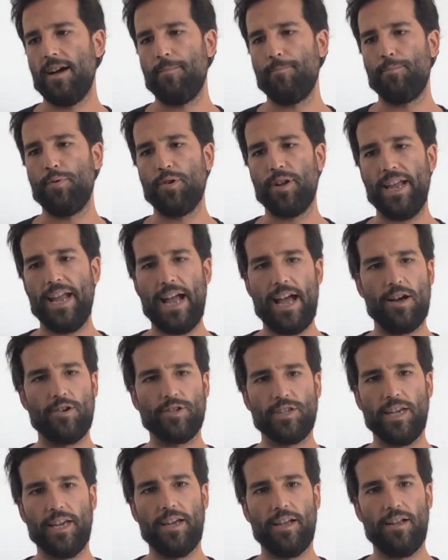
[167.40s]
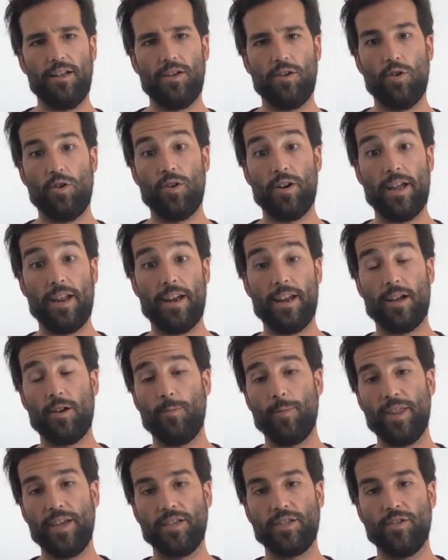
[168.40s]
booking a hotel or an
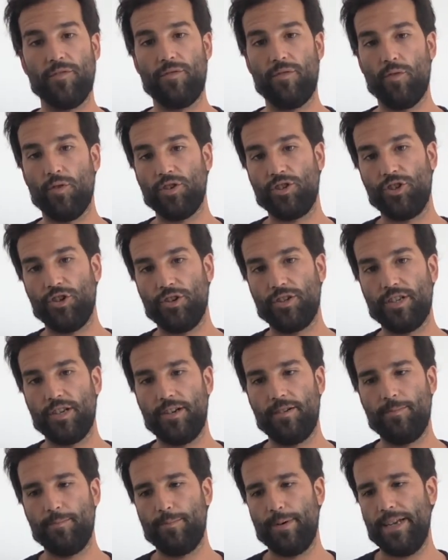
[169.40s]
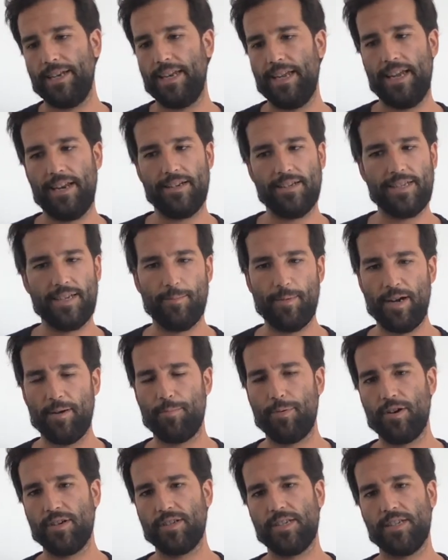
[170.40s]
accommodation for short term, but then similar
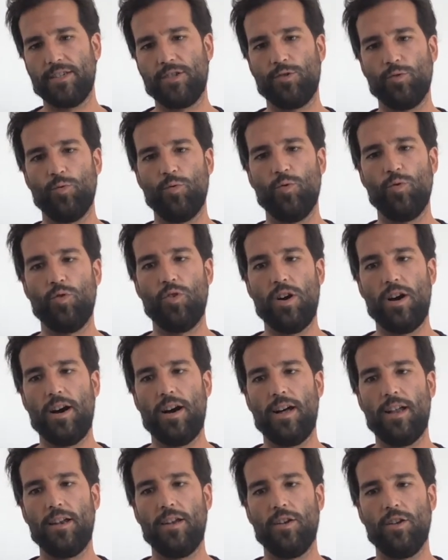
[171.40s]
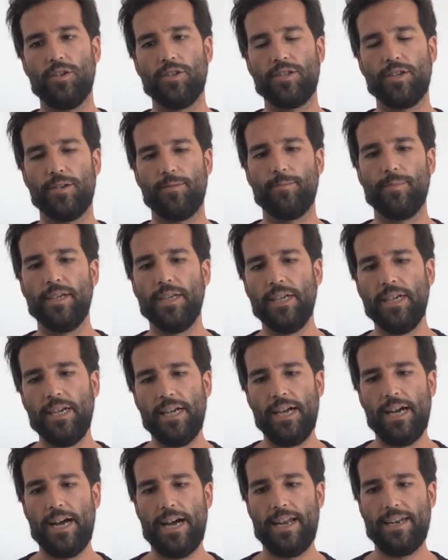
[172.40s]
process to long term.
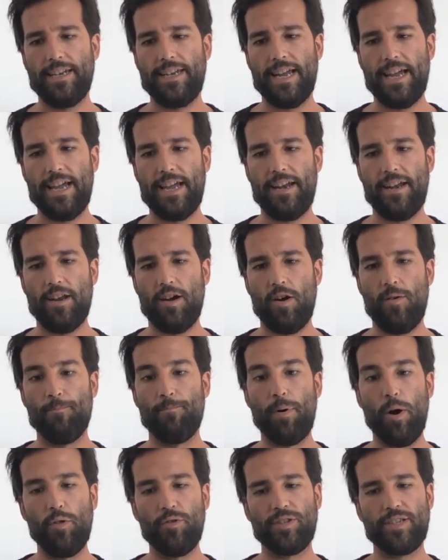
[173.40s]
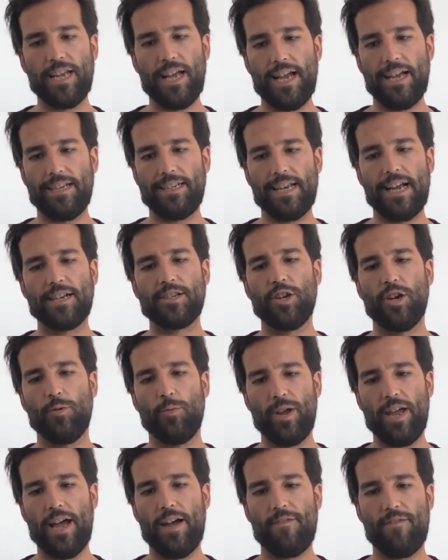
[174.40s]
And then on both sides, actually,
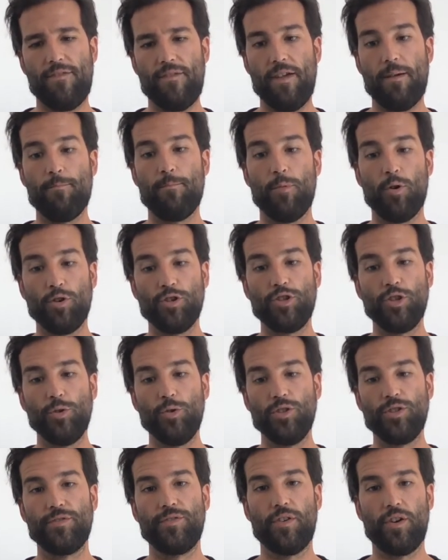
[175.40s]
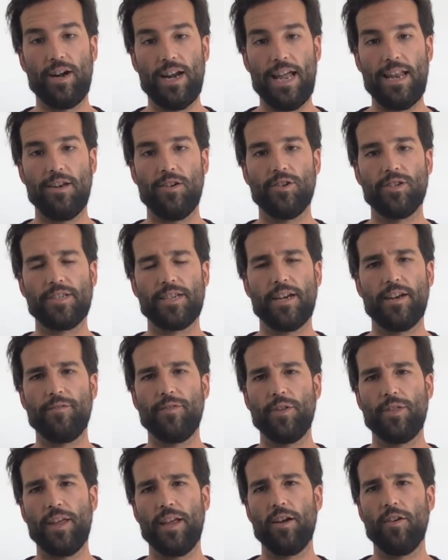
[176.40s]
we have more tools for landlords. And if
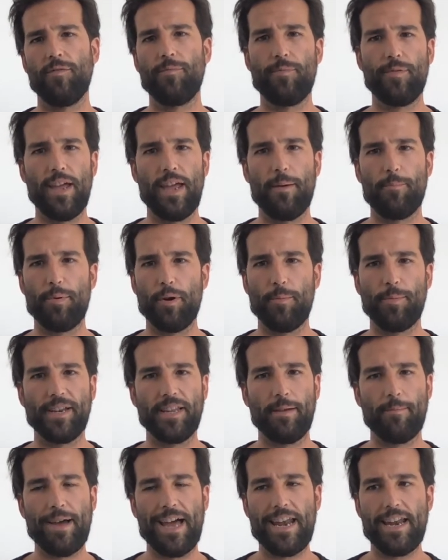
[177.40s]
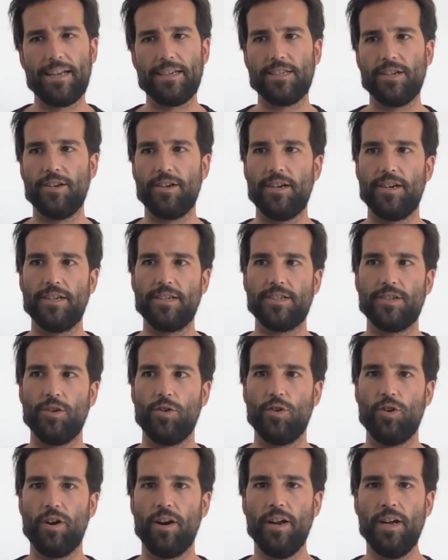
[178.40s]
you think of property managers
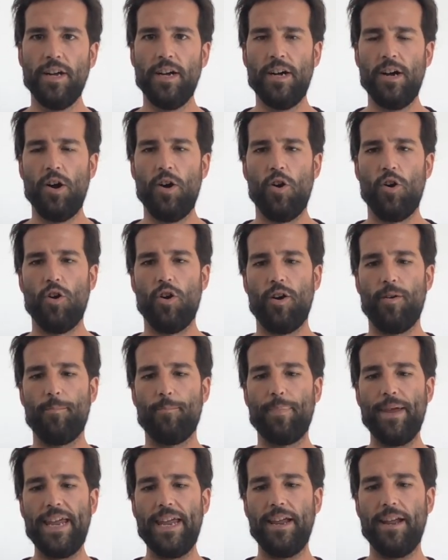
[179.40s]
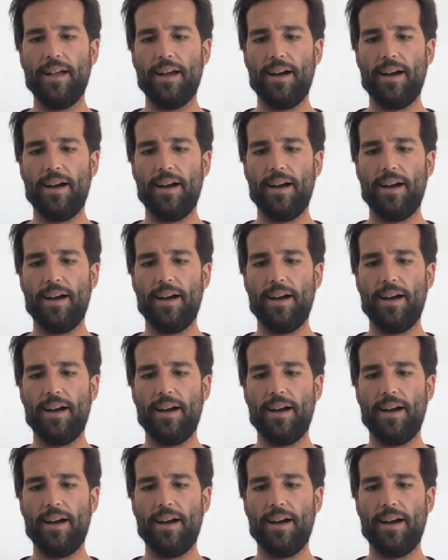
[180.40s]
or big